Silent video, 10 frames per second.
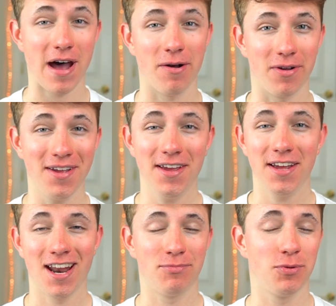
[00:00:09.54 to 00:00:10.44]
Mowl,
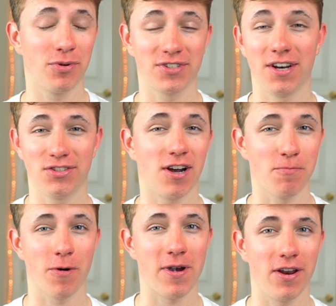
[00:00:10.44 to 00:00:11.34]
and I'm super excited to
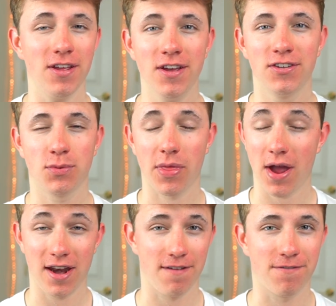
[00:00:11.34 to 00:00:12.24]
talk more about it. So
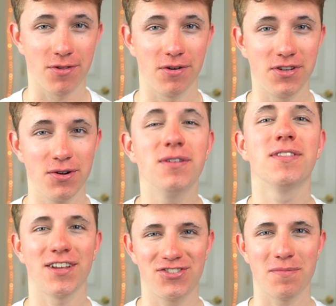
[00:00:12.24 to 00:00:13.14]
without any further ado,
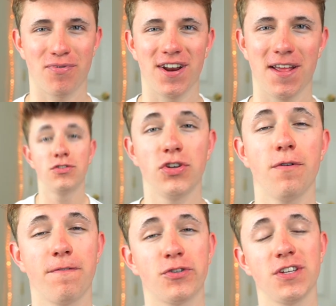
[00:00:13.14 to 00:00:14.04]
let's jump right
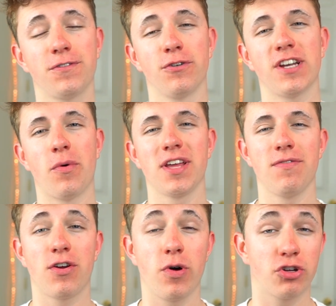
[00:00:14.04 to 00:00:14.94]
So first things first, I want to
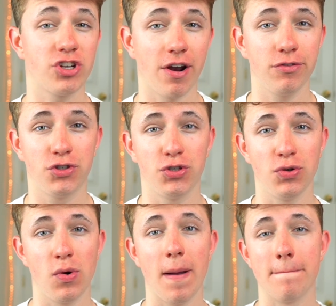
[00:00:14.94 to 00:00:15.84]
give a quick shout out
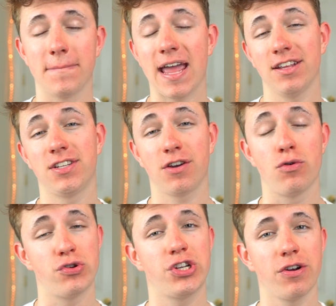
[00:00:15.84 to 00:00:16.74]
to Kenta
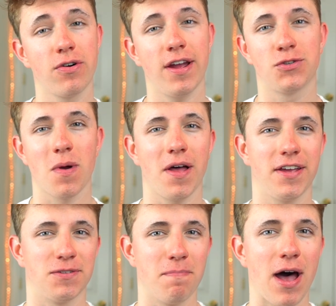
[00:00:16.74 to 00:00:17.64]
Kushiro as well
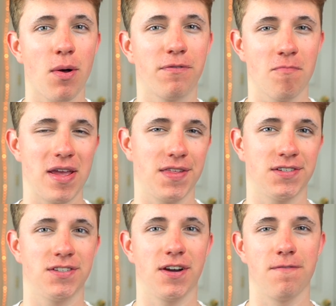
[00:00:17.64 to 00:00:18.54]
as Mowl for making
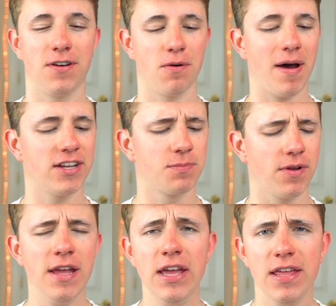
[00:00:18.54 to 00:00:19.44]
this entire video
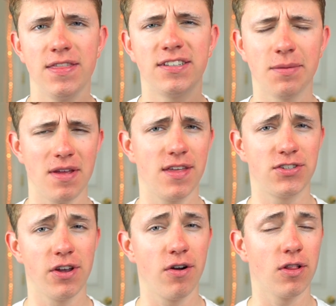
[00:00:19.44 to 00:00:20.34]
possible. They sent me
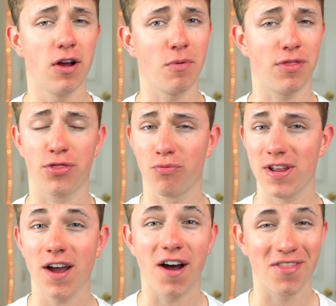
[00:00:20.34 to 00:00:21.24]
this yo-yo along with
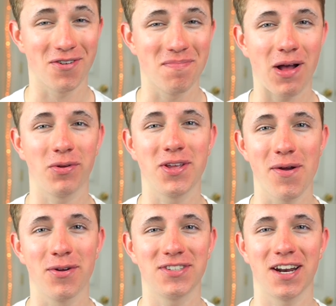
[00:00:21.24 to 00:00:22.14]
three other Mowl
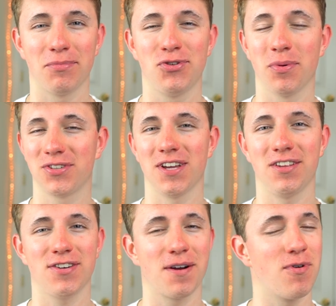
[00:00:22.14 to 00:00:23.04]
yo-yos, and I'm super
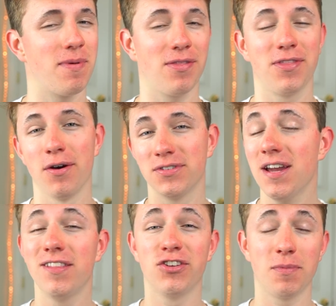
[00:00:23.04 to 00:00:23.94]
excited to talk more about those.
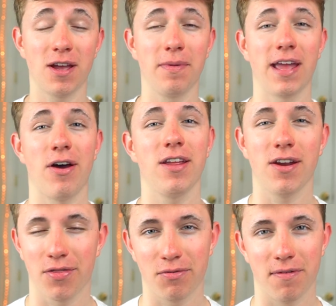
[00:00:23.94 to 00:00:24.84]
Those will be coming out
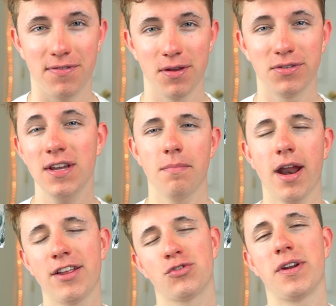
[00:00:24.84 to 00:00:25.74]
in other reviews,
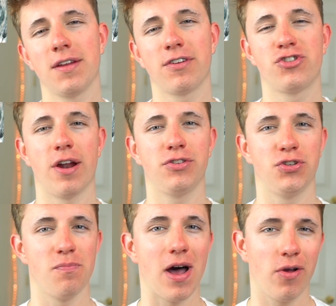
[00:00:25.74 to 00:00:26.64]
but I just want to give a shout out
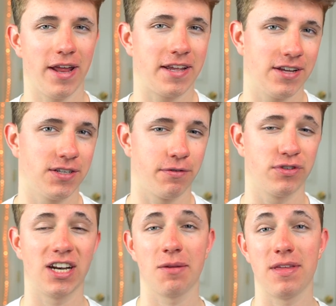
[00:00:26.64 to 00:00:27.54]
to Mowl and Kenta for
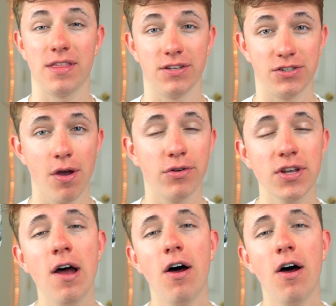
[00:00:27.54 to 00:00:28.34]
sending me these yo-yos.